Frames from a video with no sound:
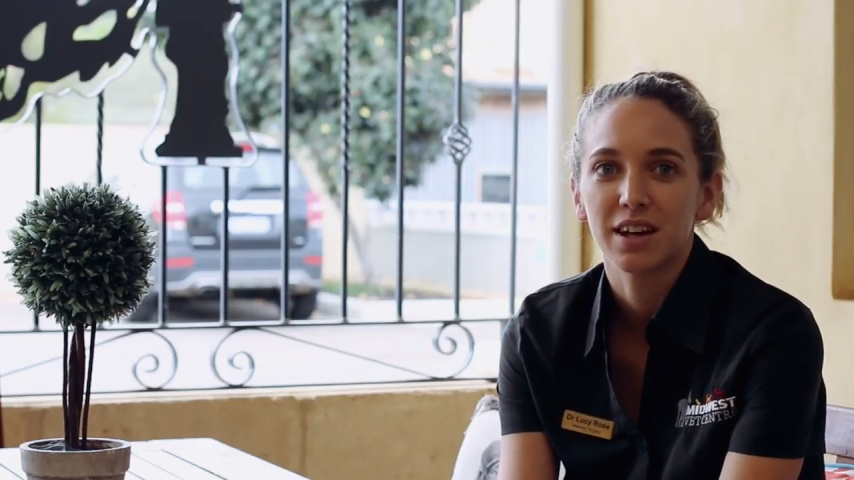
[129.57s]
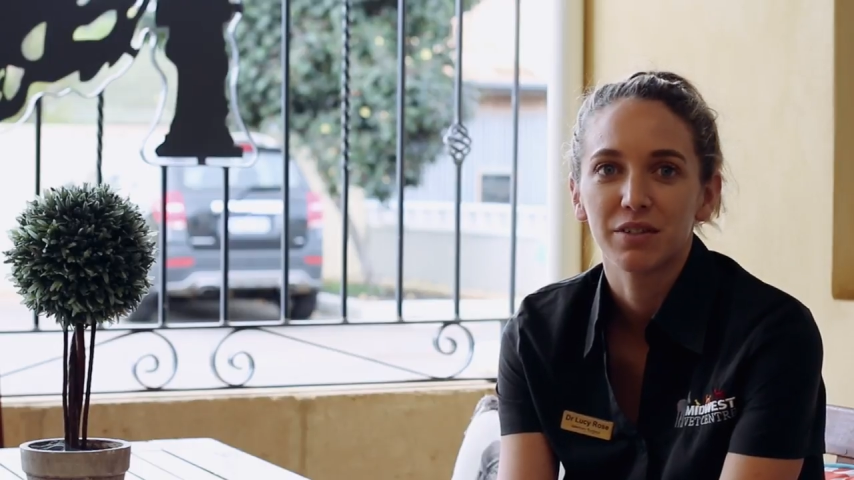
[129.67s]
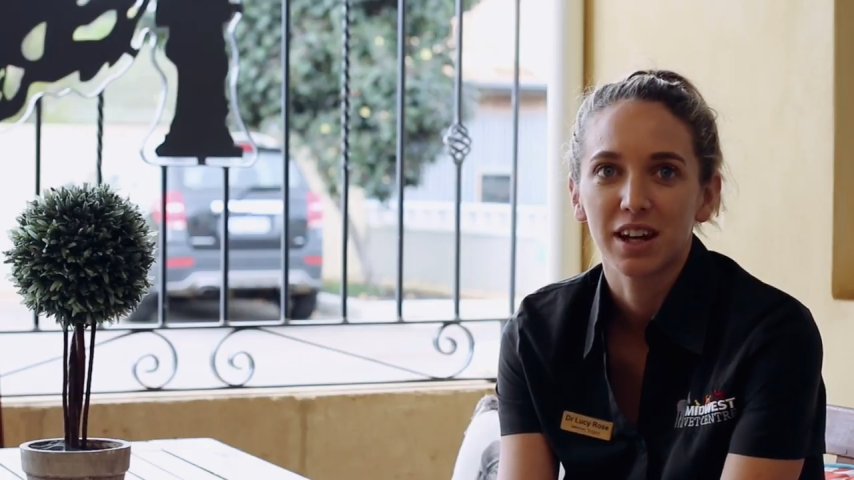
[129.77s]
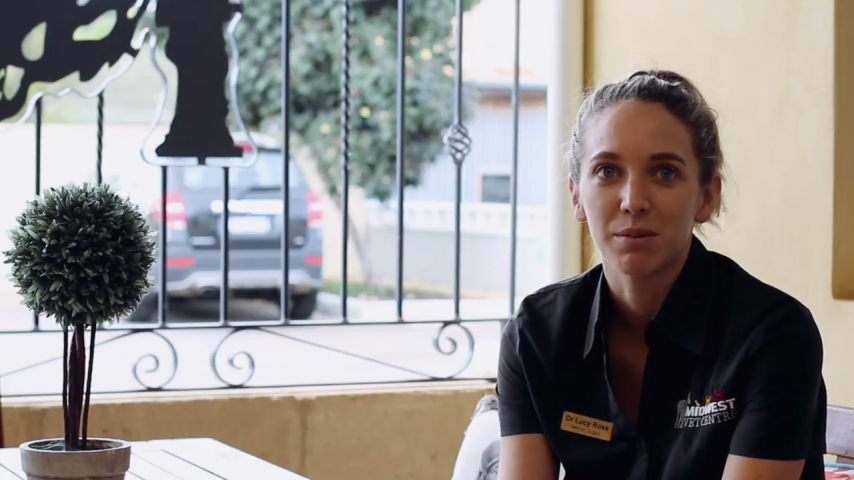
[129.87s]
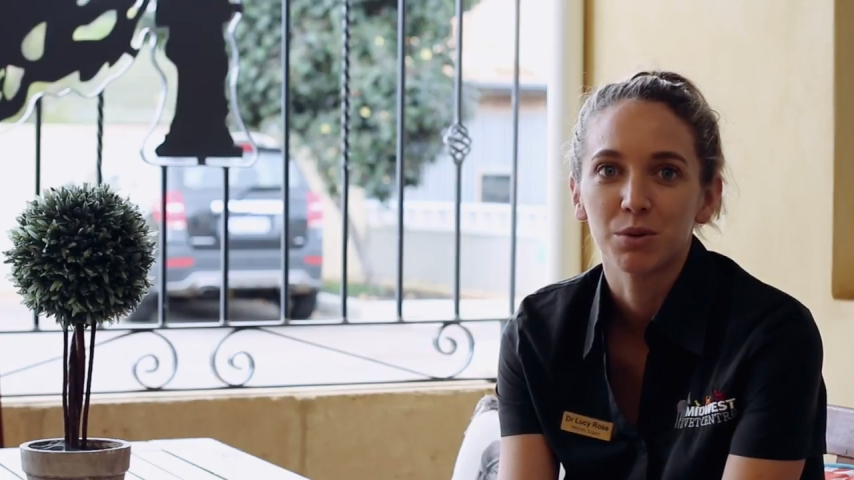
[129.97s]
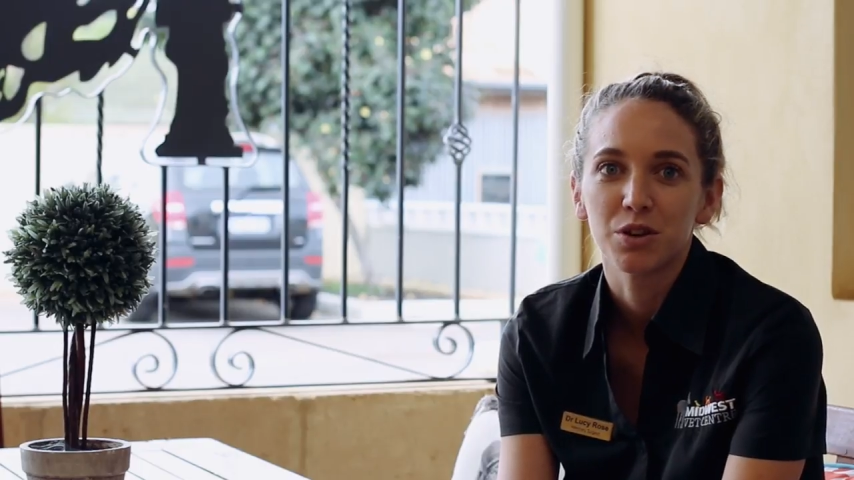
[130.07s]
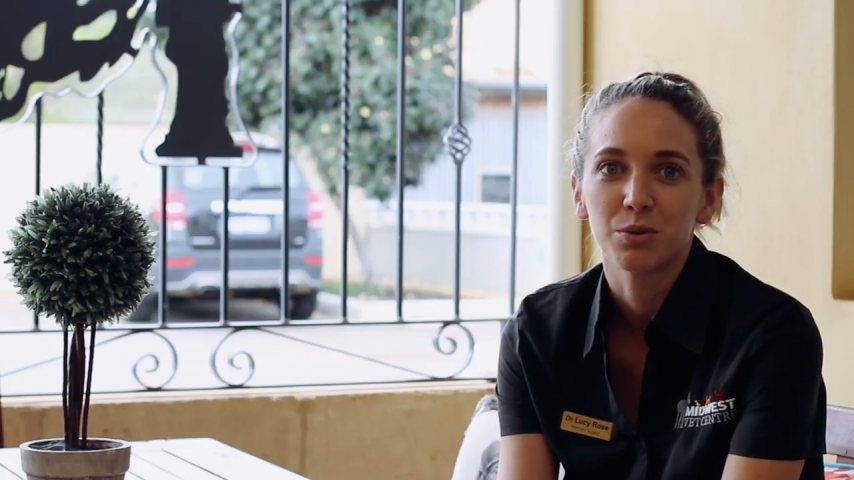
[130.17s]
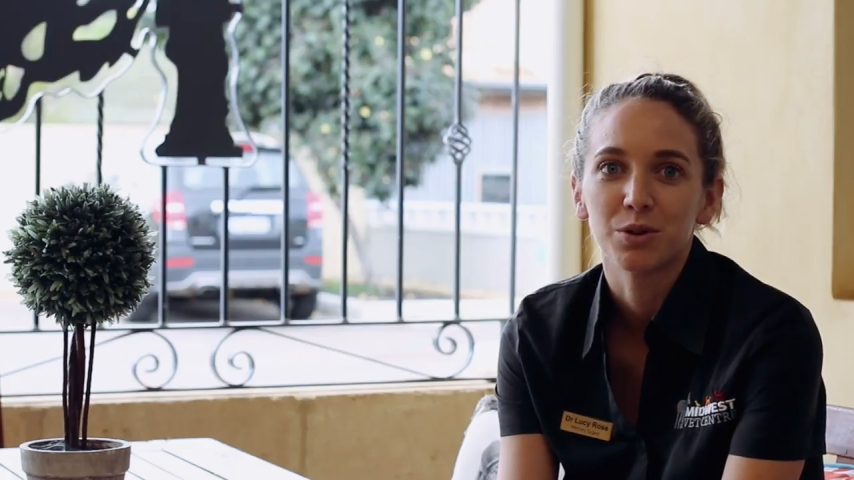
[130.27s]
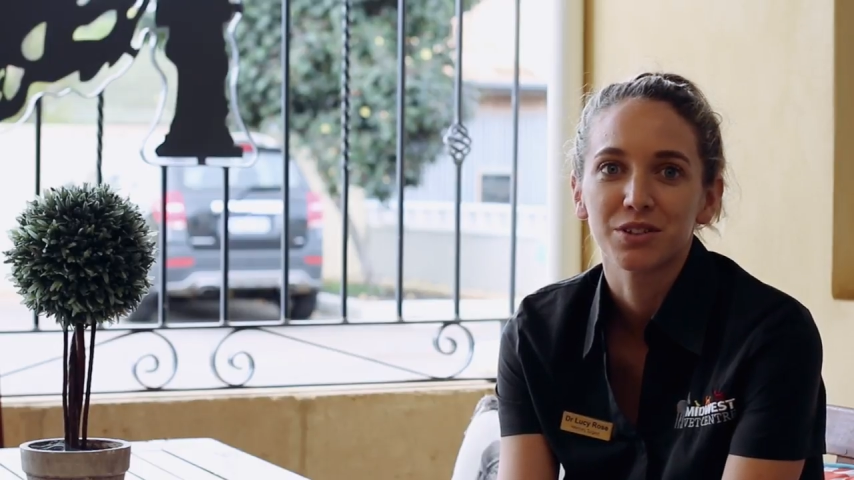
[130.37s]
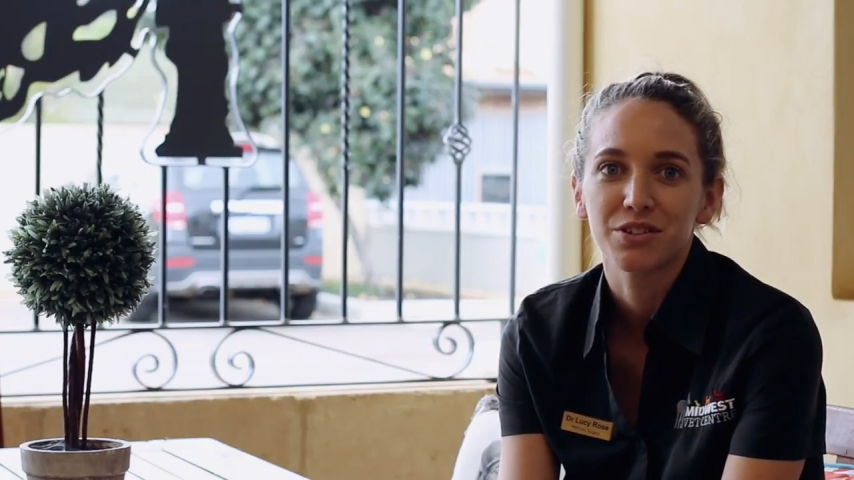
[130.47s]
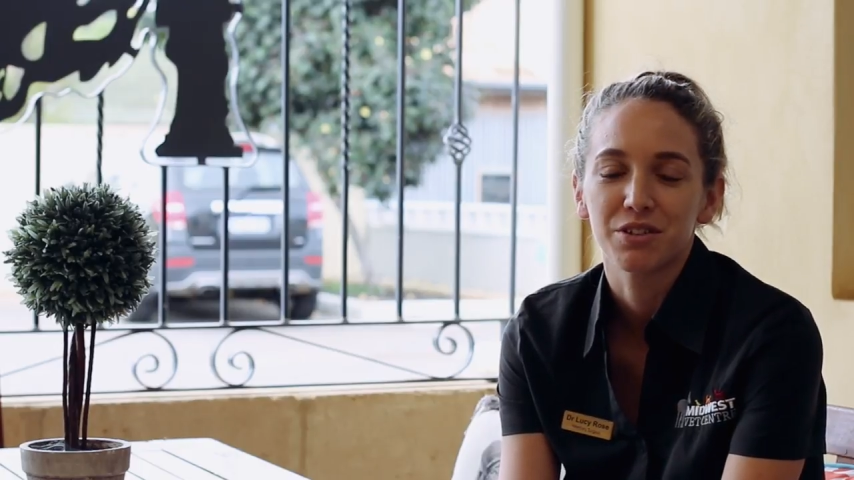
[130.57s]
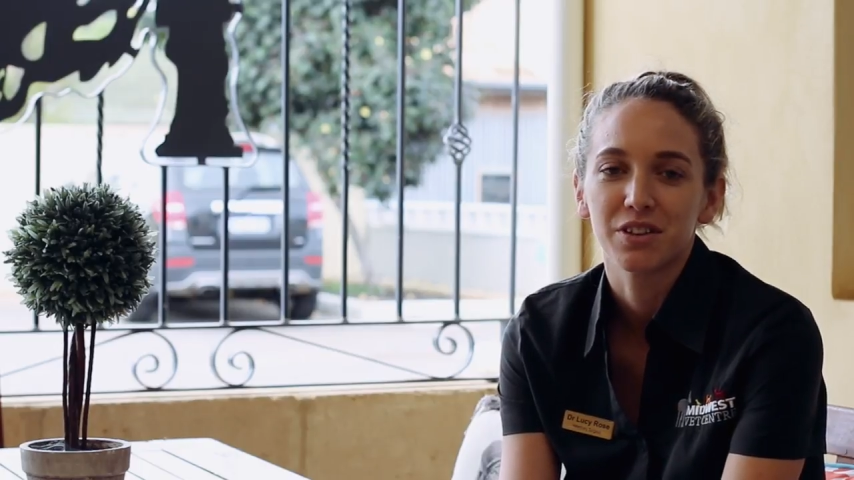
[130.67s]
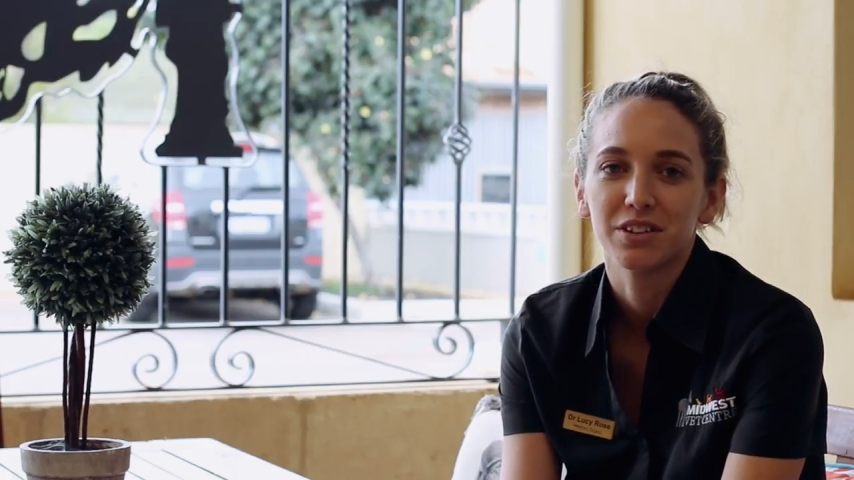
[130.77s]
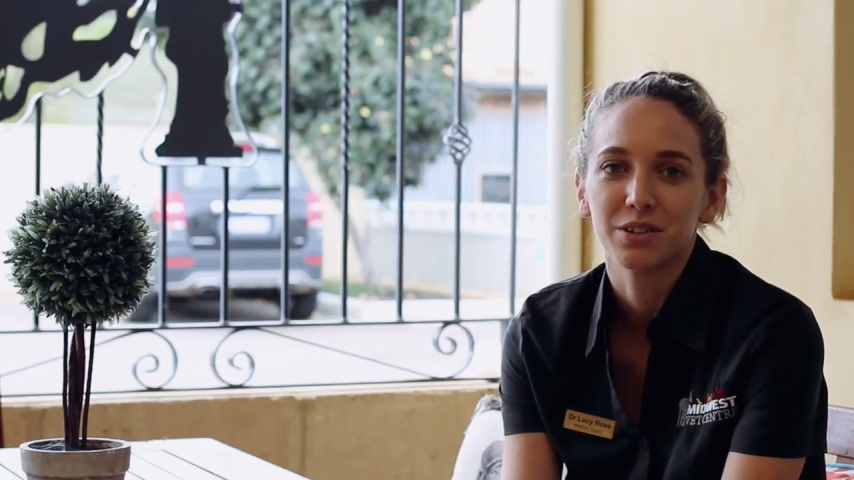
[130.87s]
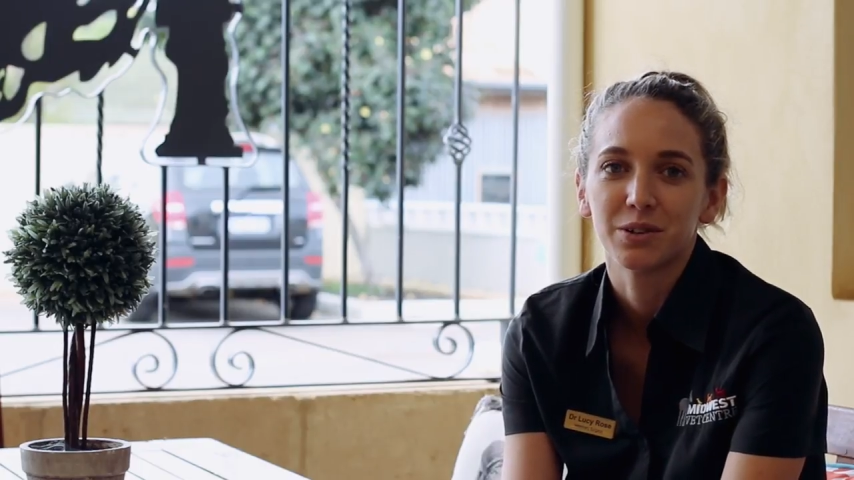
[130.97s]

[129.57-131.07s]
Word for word: every animal that walks through the